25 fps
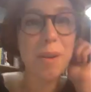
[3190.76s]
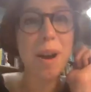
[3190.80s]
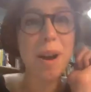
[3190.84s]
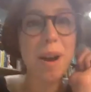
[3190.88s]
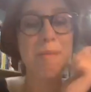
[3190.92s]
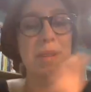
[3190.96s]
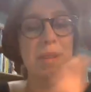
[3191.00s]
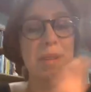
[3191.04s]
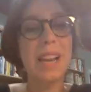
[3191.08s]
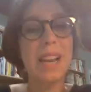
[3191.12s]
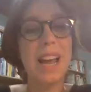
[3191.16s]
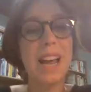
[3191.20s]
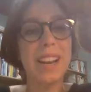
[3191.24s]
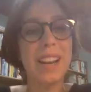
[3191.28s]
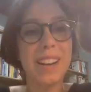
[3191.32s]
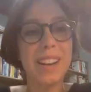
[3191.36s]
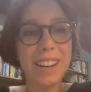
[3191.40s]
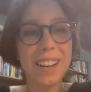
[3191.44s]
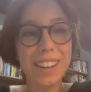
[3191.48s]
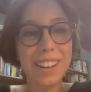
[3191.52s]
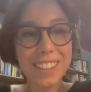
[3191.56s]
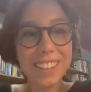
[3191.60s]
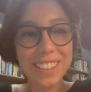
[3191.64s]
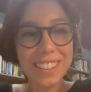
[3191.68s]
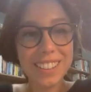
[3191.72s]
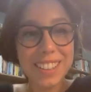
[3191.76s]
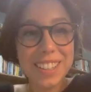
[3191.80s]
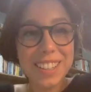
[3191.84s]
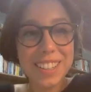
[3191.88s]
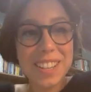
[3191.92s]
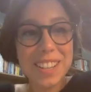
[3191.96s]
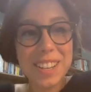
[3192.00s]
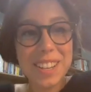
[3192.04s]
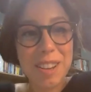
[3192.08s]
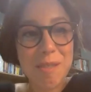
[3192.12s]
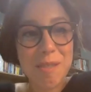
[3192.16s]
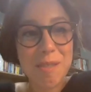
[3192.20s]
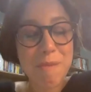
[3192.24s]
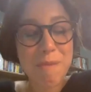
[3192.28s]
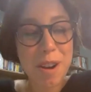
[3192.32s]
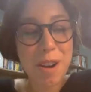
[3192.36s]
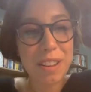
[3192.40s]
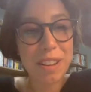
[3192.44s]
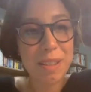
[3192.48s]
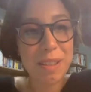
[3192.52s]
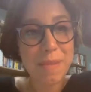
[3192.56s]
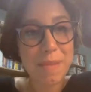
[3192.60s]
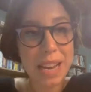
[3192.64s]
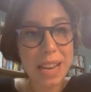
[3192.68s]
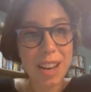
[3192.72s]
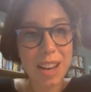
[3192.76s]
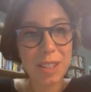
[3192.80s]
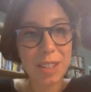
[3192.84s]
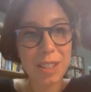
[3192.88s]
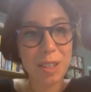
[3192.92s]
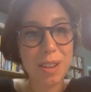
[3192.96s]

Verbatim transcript: I'm glad uh, you're part of the big. I,